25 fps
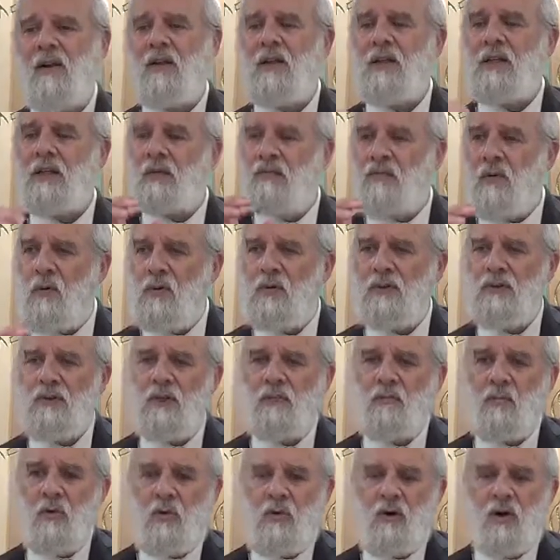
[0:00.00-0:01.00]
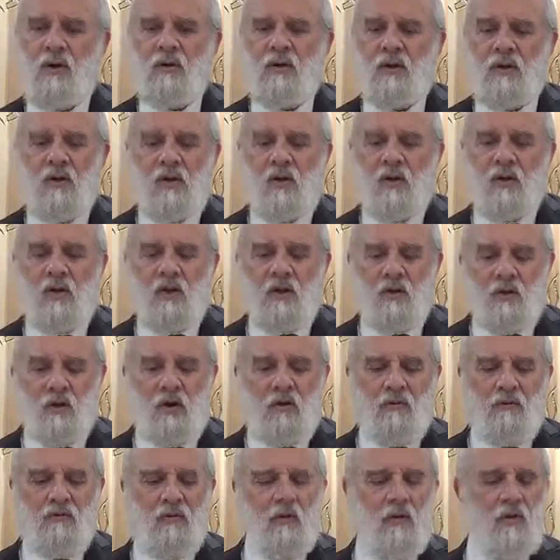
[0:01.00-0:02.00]
He's focusing more on
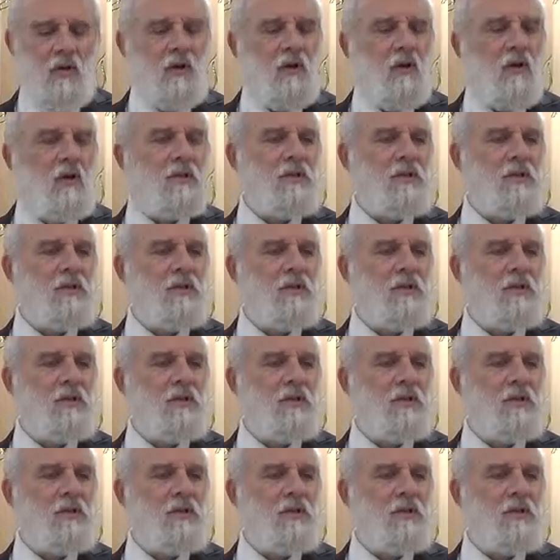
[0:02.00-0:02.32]
Iyov.